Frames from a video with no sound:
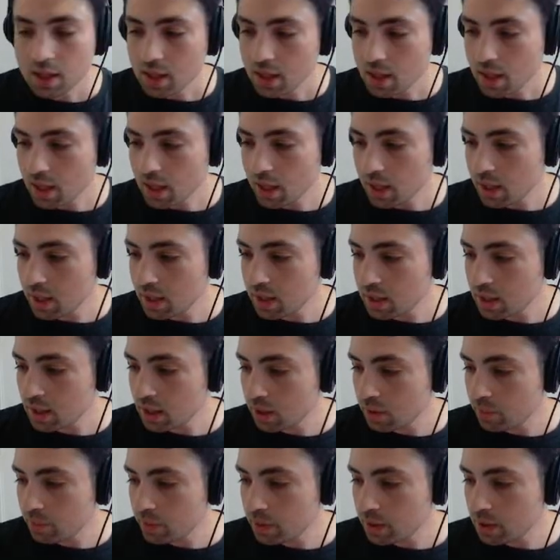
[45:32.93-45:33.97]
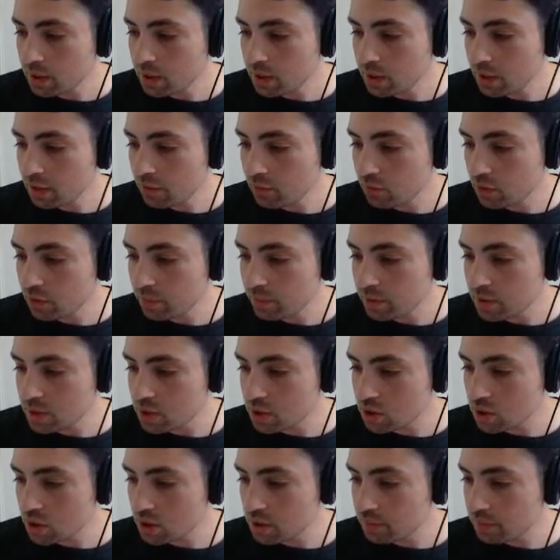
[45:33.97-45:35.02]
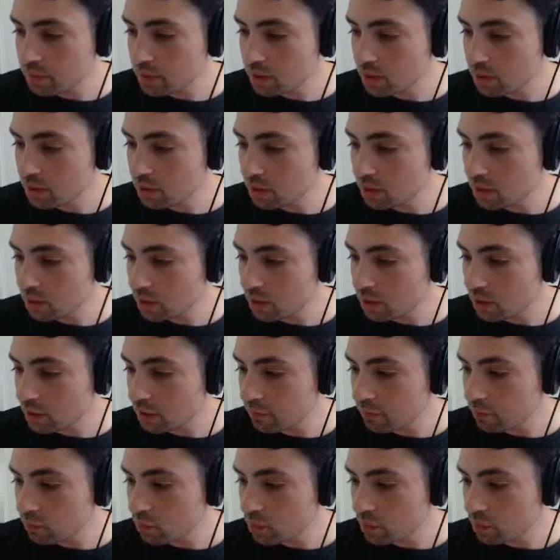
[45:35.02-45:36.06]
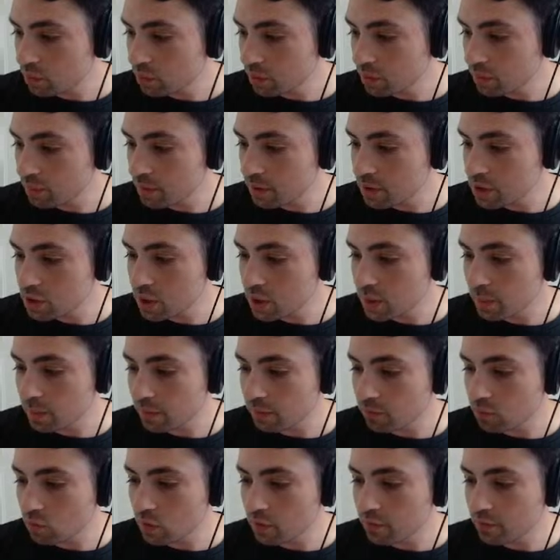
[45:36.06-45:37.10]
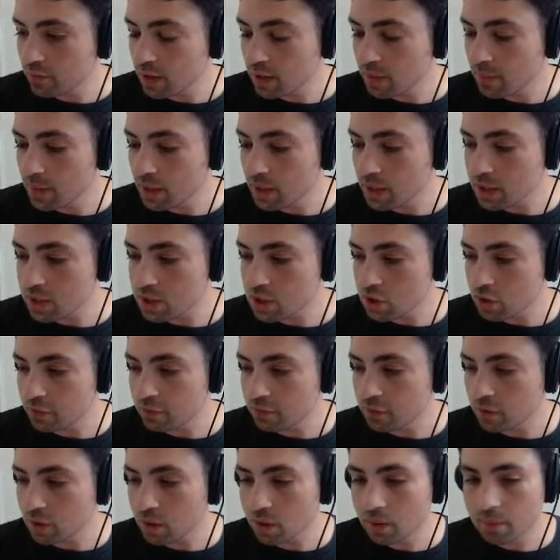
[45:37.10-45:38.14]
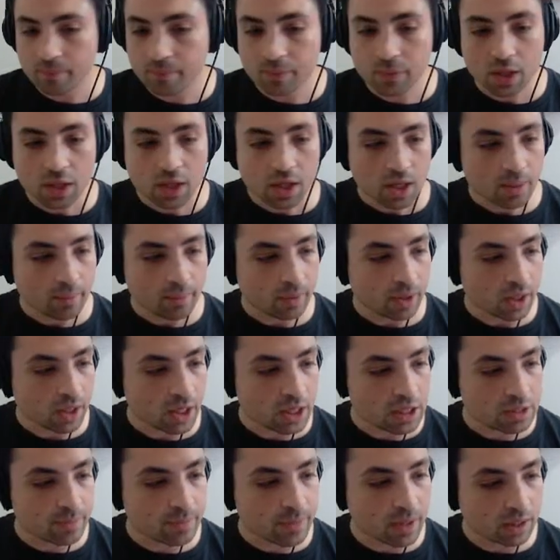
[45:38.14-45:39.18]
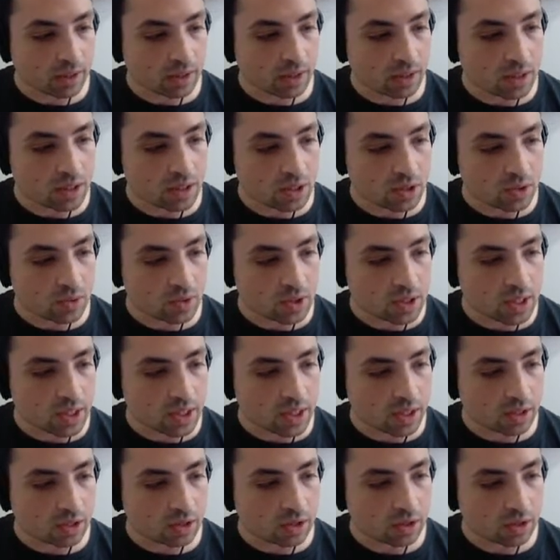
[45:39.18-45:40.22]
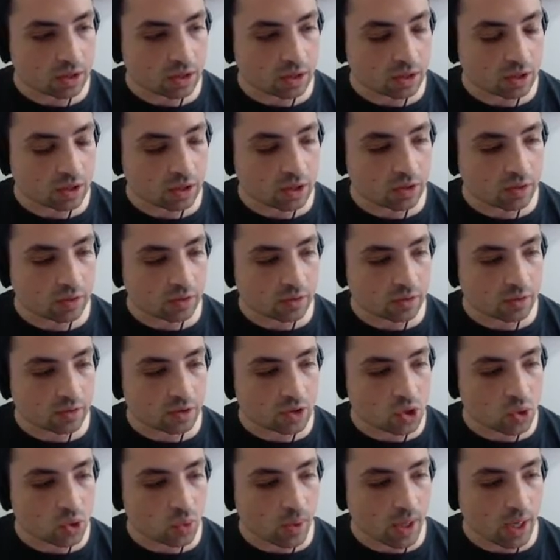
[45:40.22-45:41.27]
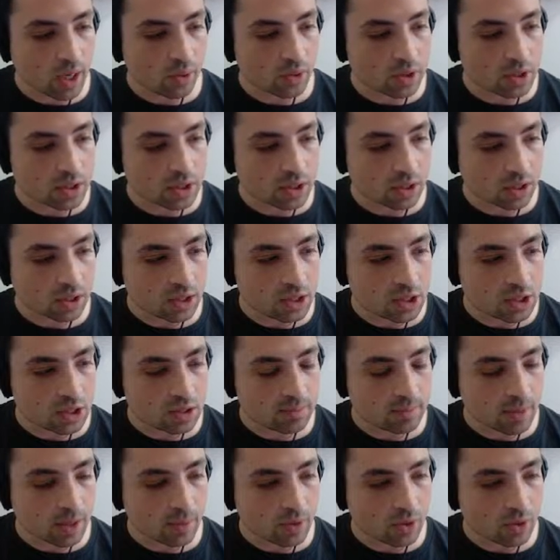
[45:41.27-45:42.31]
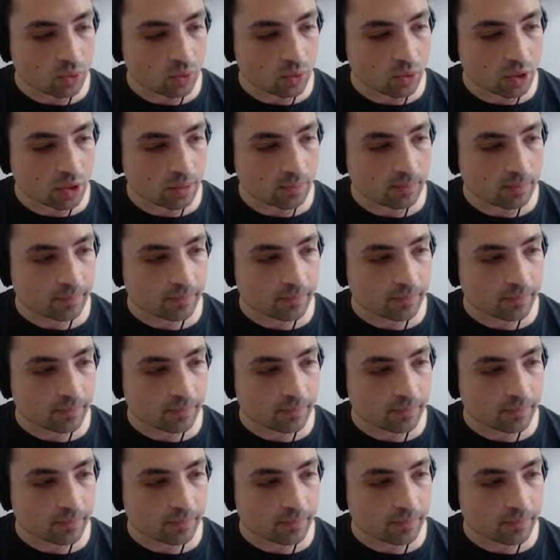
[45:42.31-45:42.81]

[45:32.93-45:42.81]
And how many have we been streaming? We've only been streaming 45 minutes so far. But I expect that this will take 2 hours at least, maybe 3.